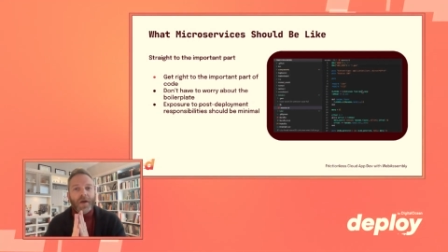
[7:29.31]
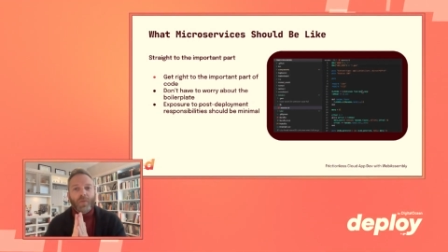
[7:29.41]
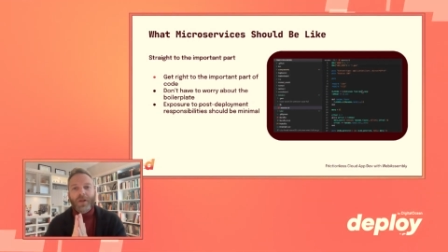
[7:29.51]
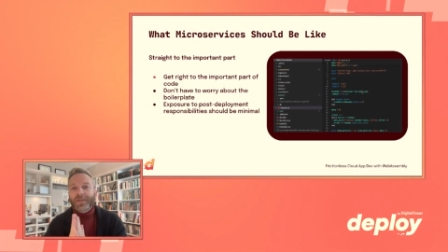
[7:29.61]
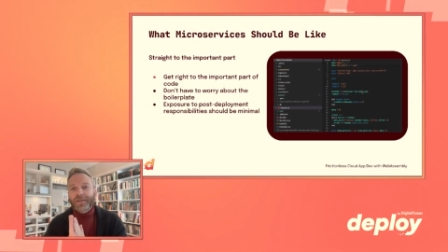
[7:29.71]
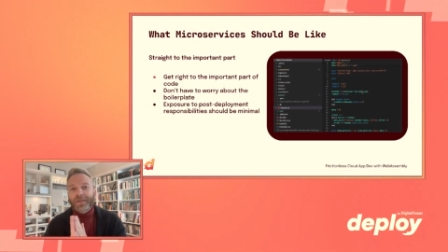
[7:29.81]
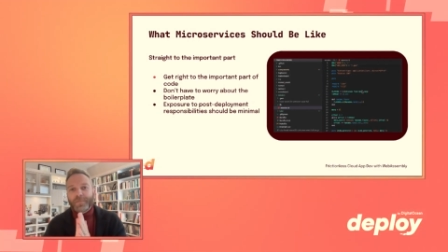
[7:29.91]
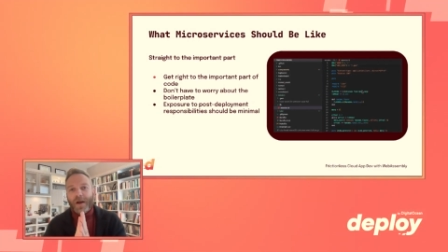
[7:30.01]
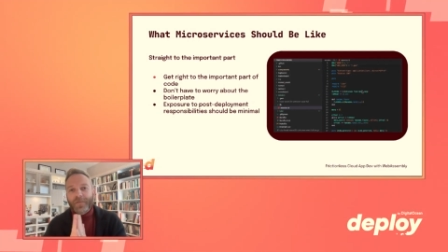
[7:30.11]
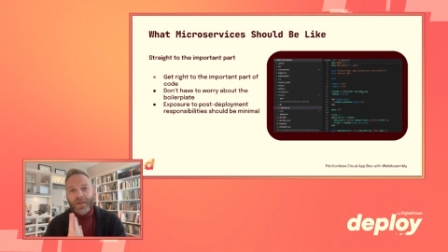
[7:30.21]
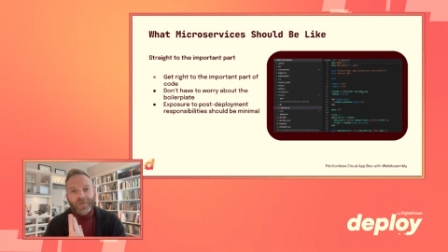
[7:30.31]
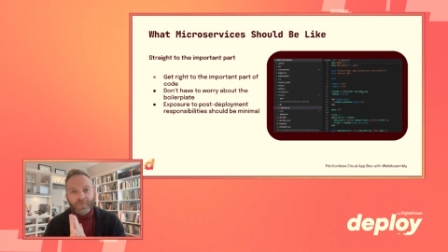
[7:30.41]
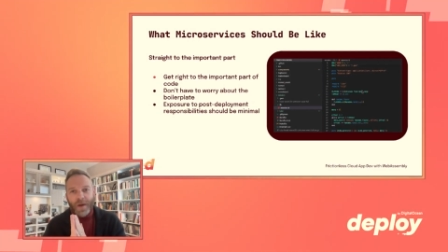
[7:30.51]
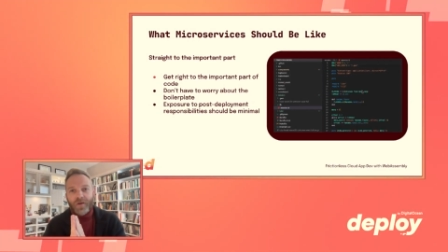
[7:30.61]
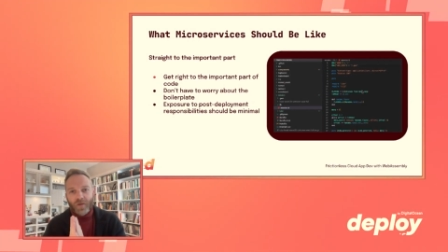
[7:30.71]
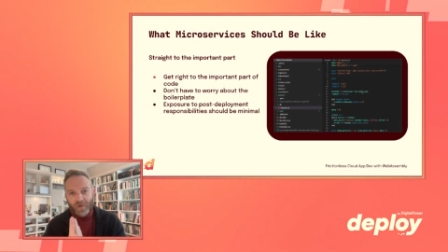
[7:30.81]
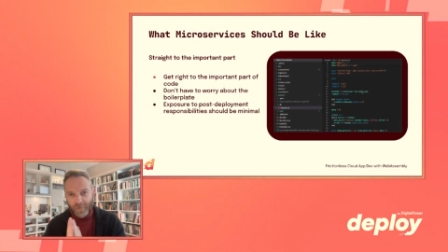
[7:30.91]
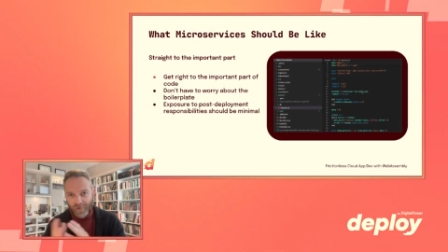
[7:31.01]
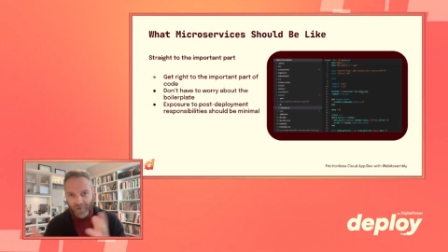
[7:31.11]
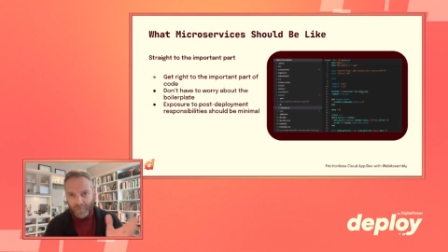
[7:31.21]
We looked at the prevalence of
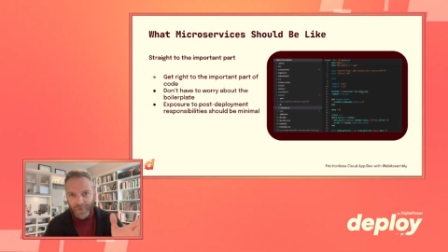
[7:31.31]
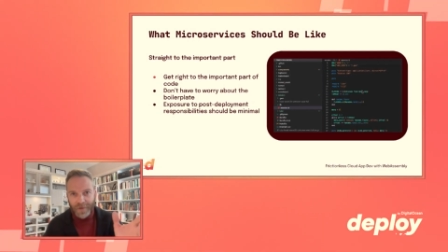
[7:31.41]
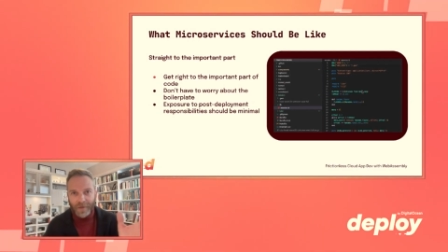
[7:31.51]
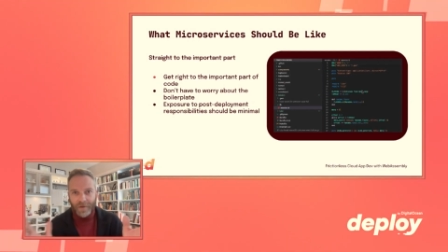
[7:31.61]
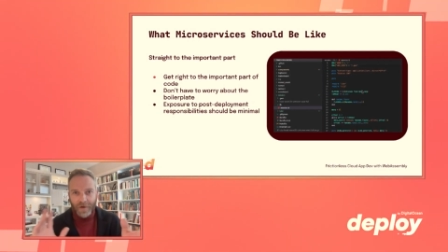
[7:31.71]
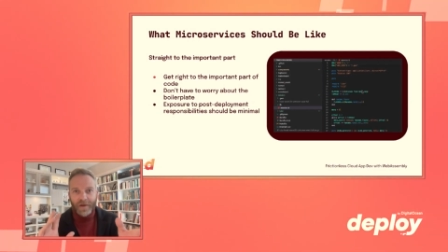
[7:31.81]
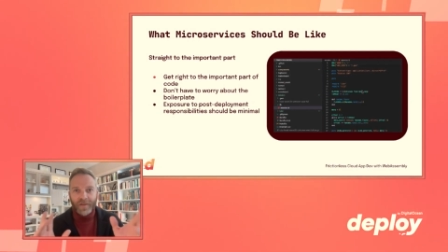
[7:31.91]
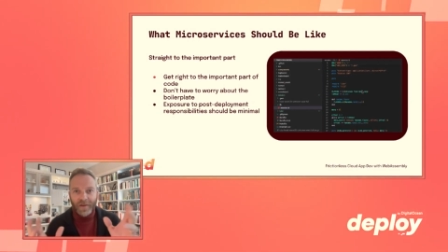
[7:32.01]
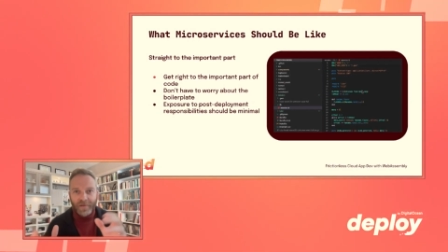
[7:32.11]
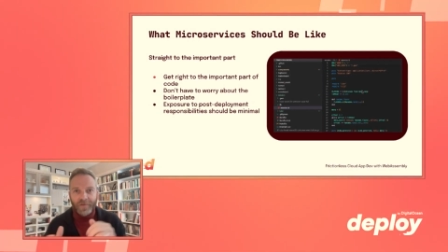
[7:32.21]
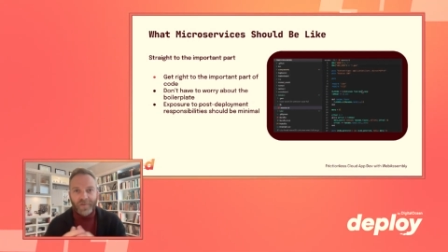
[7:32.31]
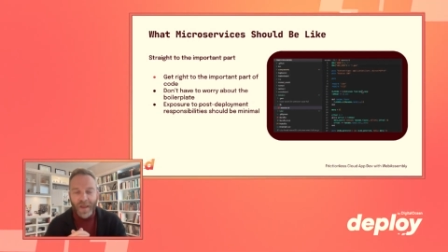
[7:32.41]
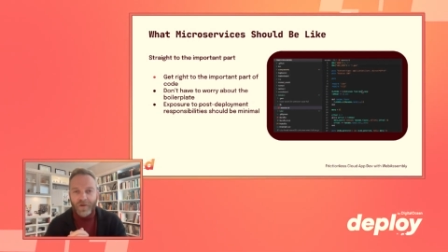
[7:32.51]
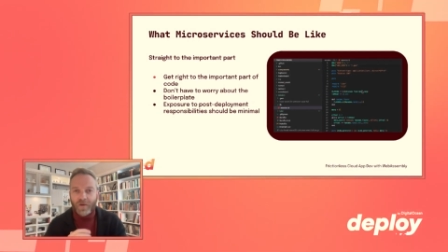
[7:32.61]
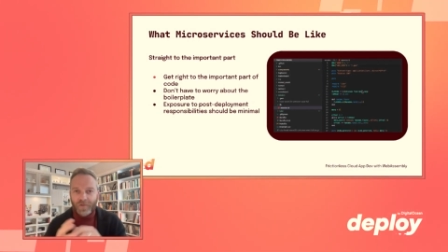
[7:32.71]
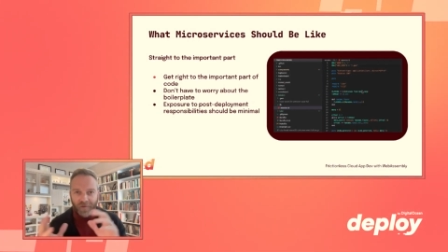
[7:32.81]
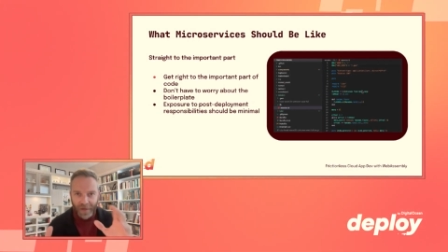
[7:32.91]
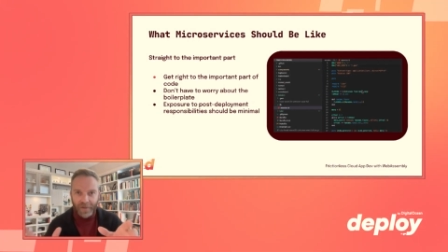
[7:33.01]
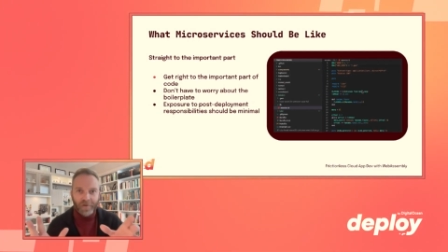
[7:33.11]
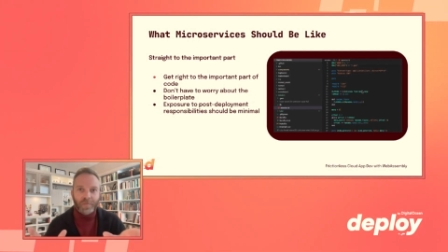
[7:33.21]
microservices, in particular, kind of the standard
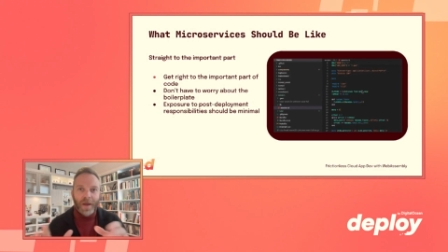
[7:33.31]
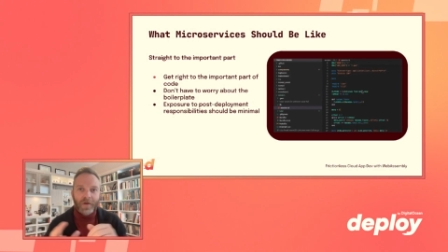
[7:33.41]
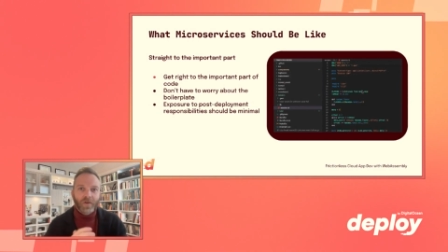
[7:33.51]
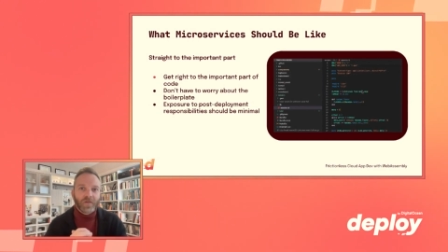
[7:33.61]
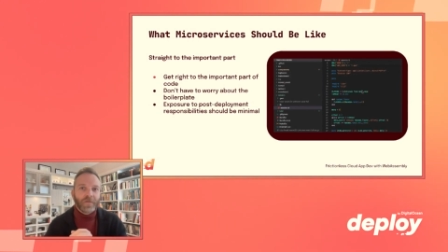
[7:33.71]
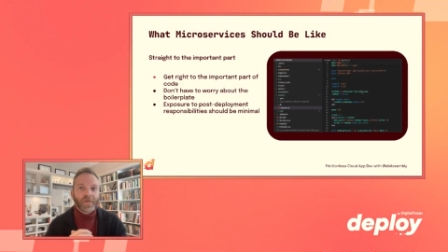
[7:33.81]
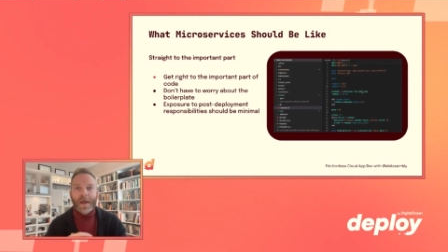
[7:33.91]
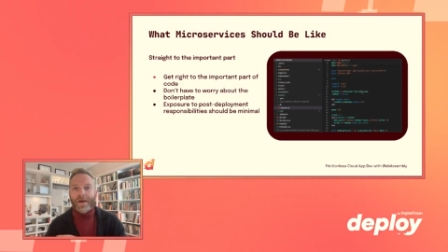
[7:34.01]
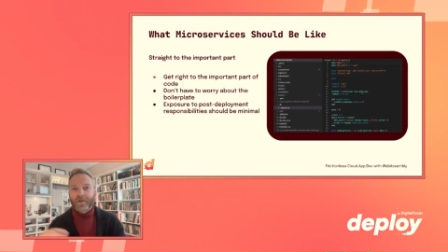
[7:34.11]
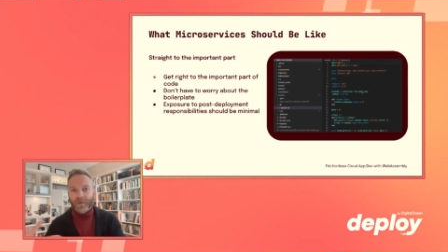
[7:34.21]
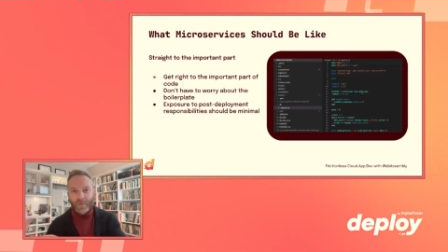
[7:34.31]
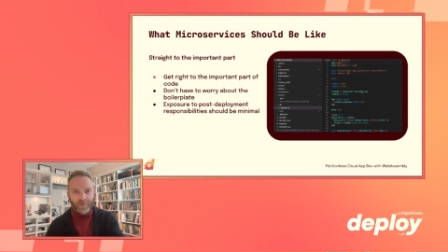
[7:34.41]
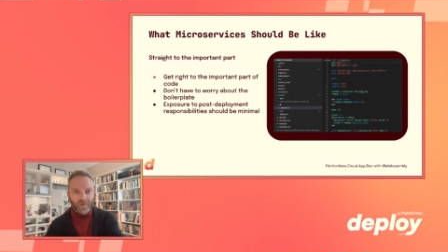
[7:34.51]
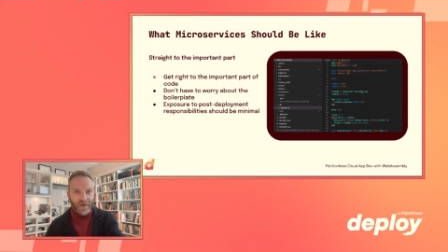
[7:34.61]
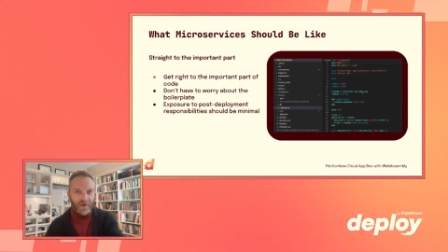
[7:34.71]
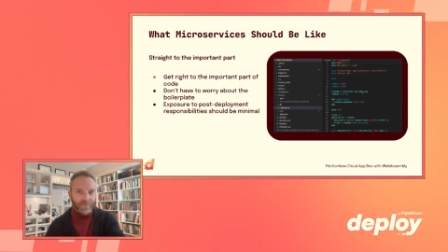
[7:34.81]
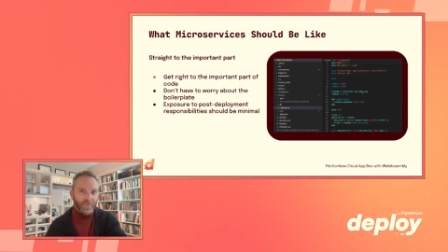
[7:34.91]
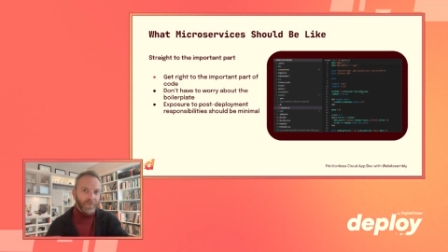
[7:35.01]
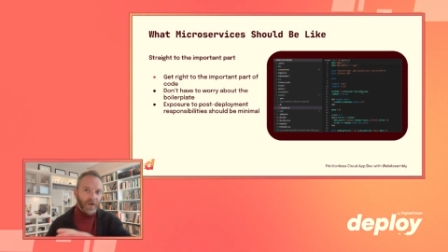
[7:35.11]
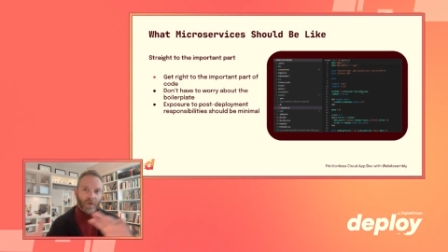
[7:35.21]
stateless microservice pattern that we've seen,
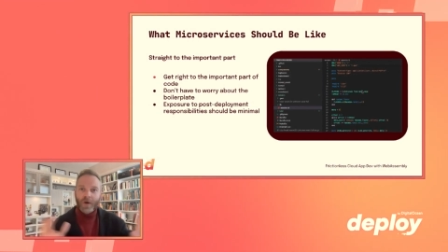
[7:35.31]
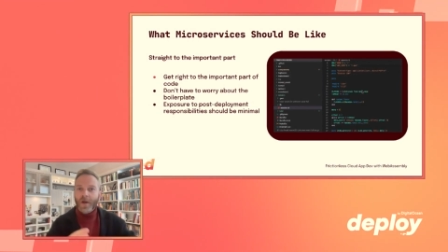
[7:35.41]
you know,